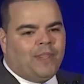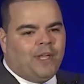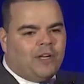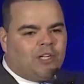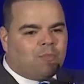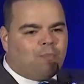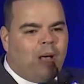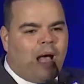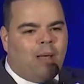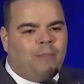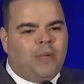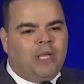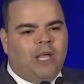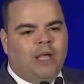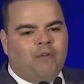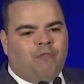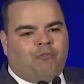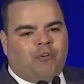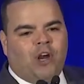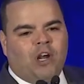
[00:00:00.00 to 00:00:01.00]
There's mommy
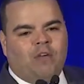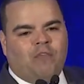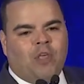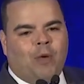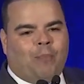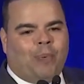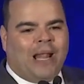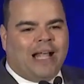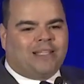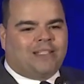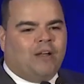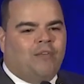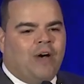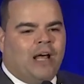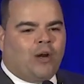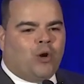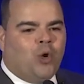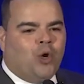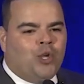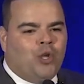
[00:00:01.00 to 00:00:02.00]
in front of the Plaza of
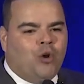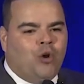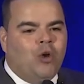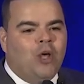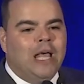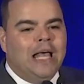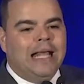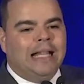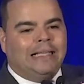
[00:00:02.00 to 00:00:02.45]
Arroyo.